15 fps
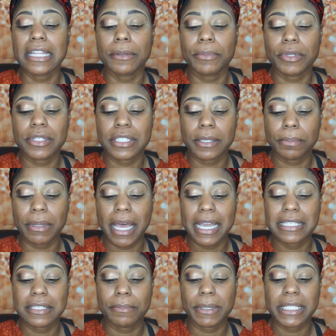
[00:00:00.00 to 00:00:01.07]
Beauty
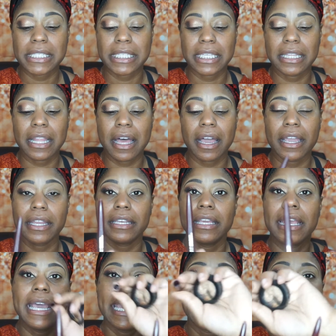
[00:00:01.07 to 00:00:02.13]
Supply's Bitsy line,
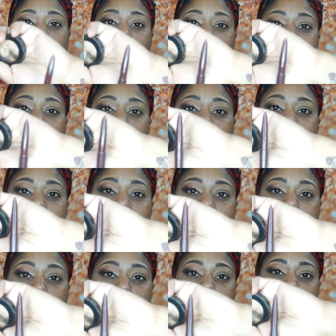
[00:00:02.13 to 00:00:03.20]
and this
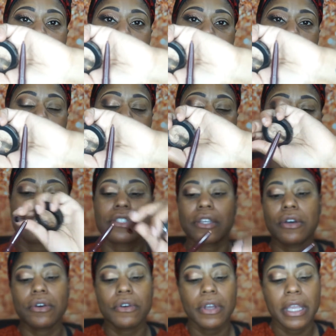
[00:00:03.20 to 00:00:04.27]
mechanical
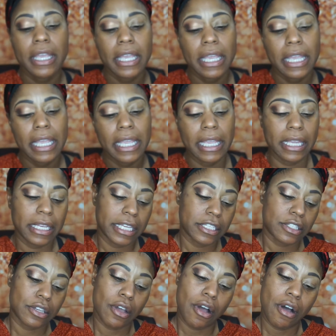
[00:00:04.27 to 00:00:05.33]
pencil. It
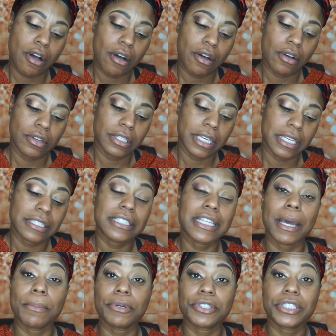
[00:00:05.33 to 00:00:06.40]
is called
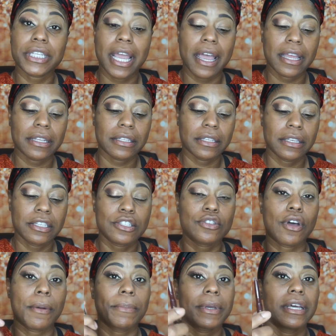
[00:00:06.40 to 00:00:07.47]
Double Shot.
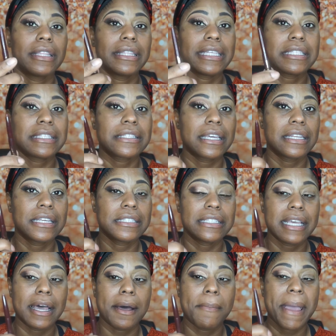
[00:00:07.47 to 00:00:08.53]
So this is gonna
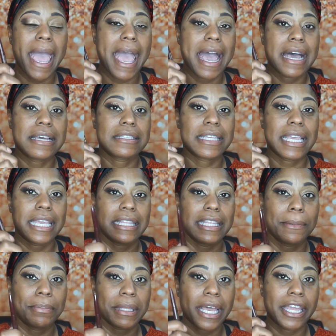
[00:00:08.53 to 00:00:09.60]
dub as a
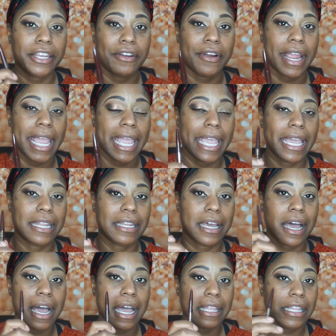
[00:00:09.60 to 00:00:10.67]
lip liner and an
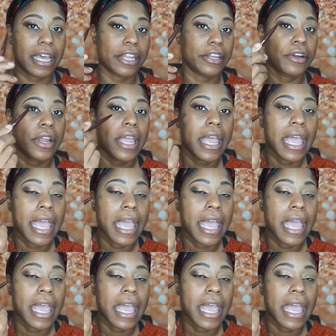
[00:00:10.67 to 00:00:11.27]
eyeliner.